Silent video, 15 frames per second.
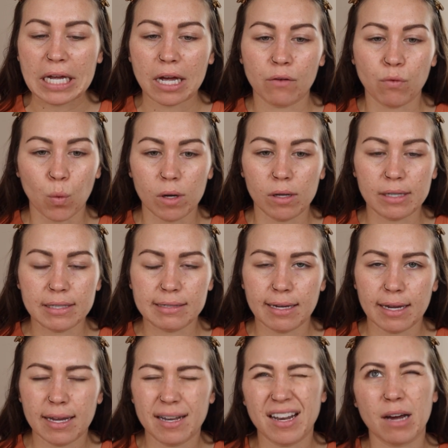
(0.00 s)
to have oily
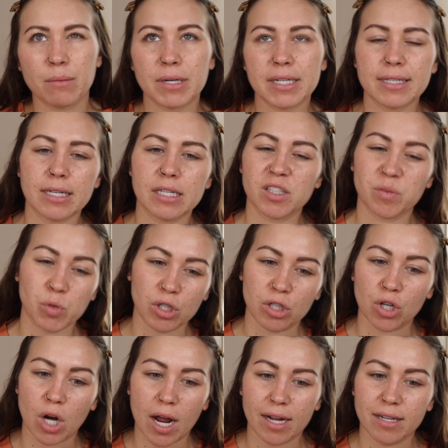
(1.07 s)
skin, now my skin's more
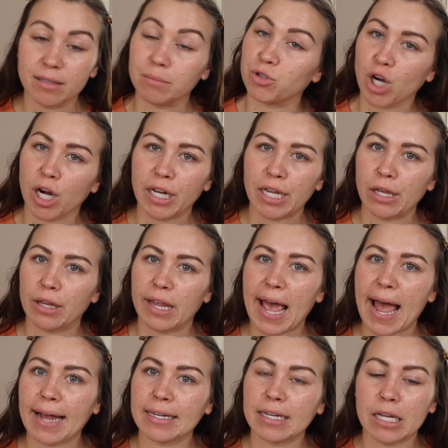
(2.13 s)
dry because I'm trying to heal the
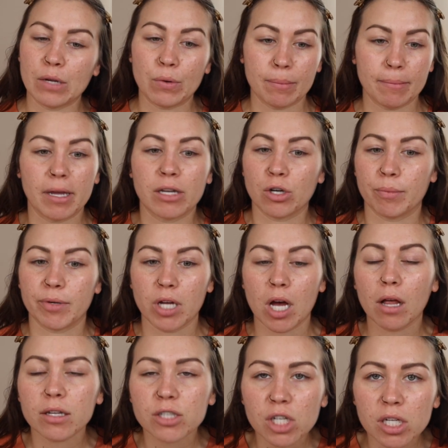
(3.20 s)
acne with my
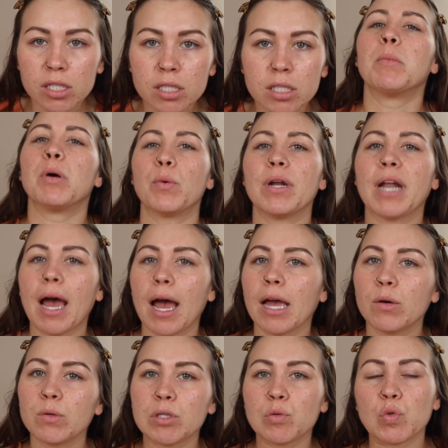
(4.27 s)
dermatologist. But when
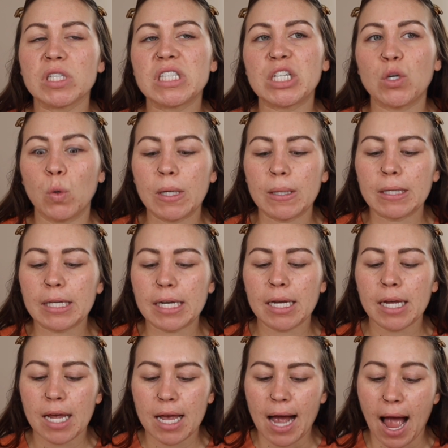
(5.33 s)
I was really
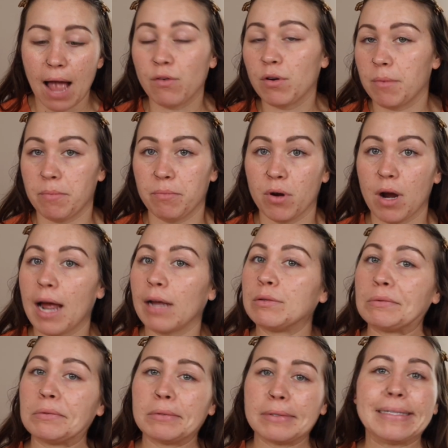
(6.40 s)
oily, I remember I
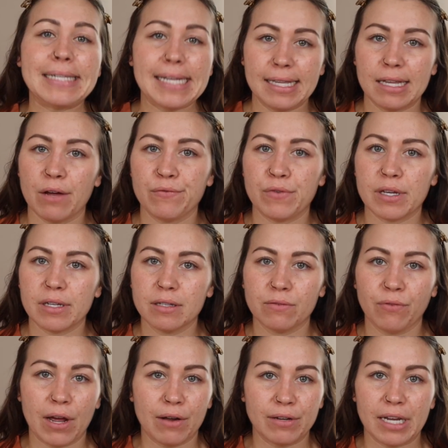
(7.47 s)
really loved this
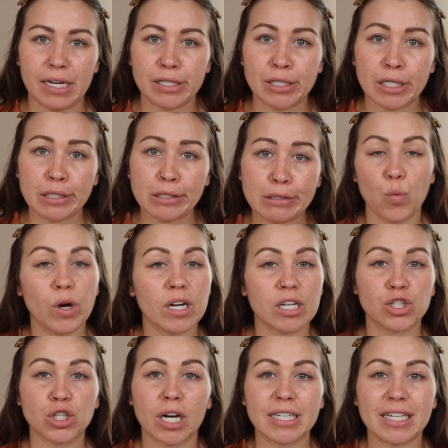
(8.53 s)
foundation. We're going
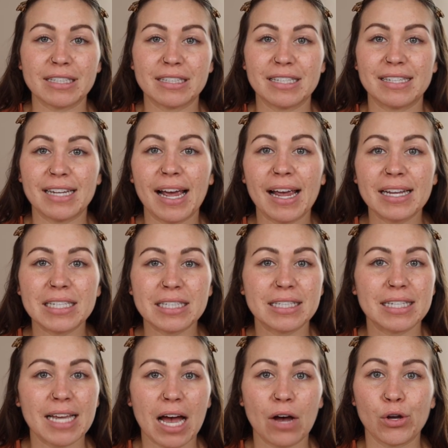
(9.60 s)
to try it out today to
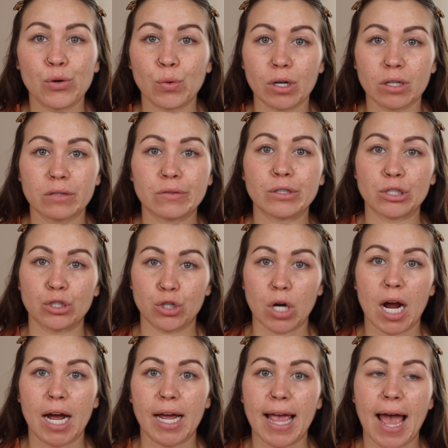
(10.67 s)
see how it works for
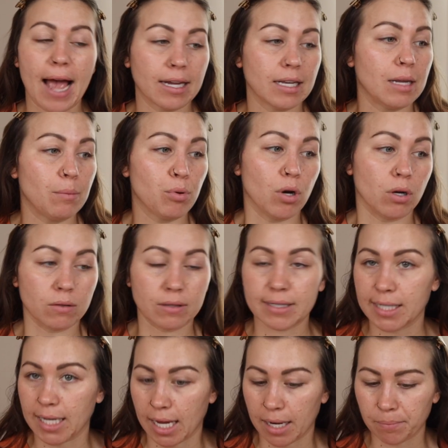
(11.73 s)
dry, acne-prone
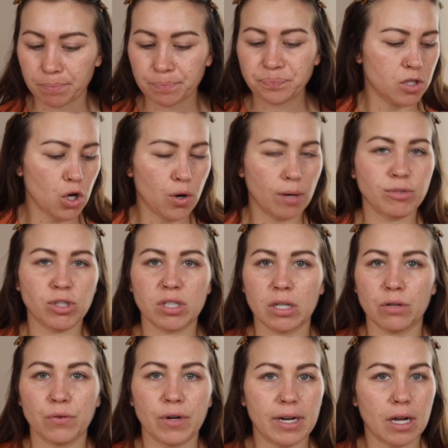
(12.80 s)
skin. So I'm just
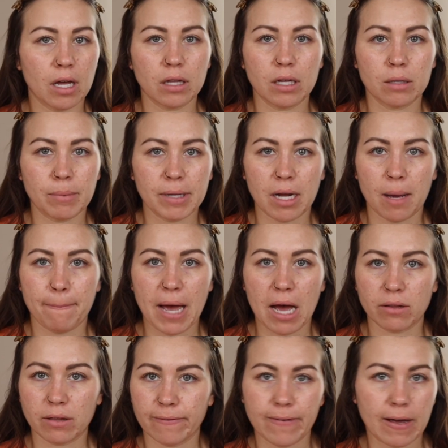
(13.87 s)
going to read a little bit
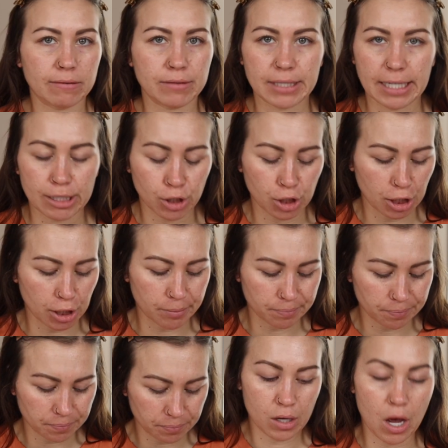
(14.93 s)
about the
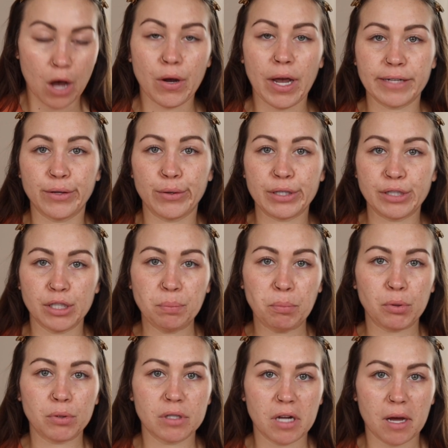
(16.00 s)
foundation. Okay, so I just
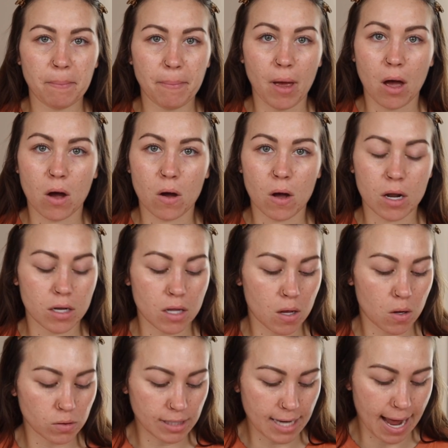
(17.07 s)
pulled it up on the
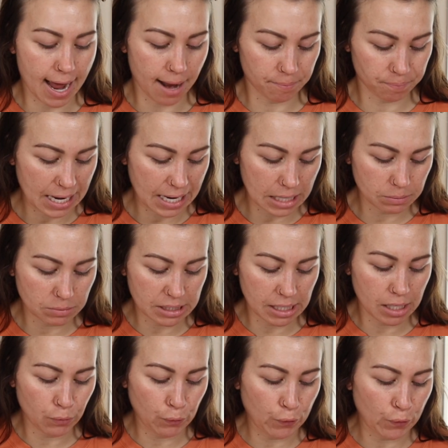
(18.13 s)
Ulta app. It comes
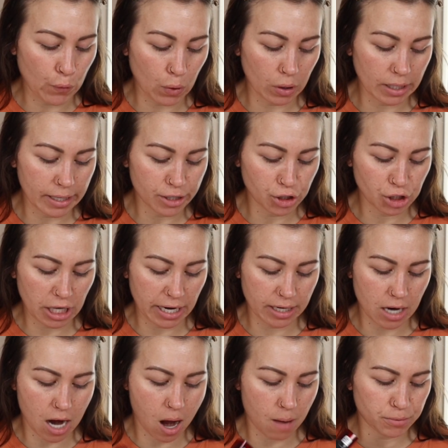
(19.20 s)
in 40
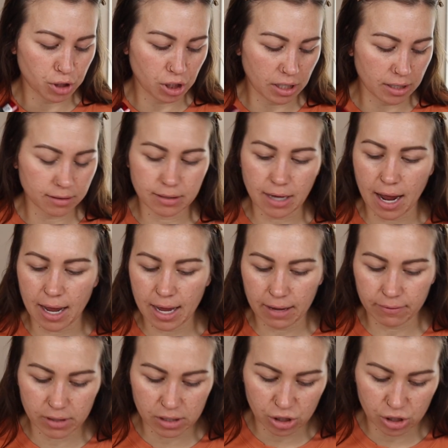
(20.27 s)
shade options. I have